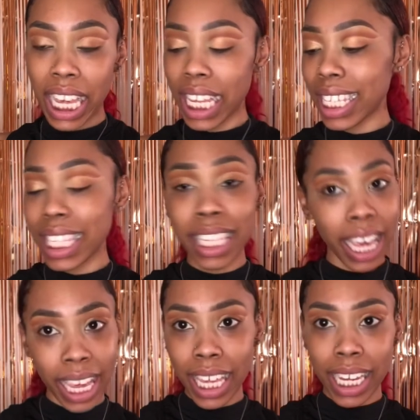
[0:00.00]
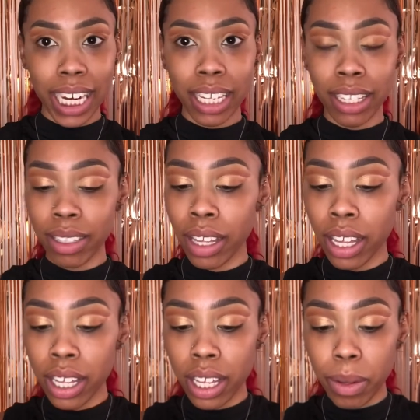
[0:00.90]
and tight, honey.
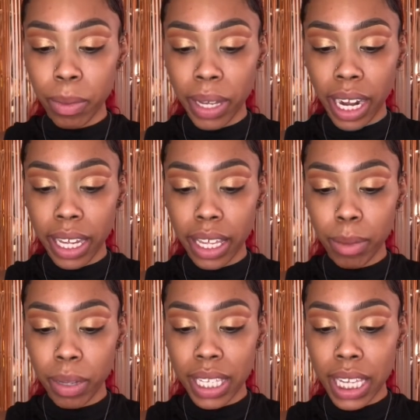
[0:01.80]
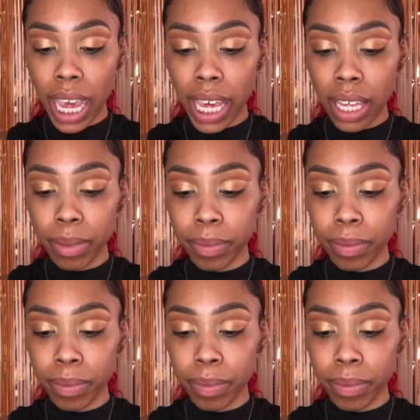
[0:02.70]
We got to keep it tight.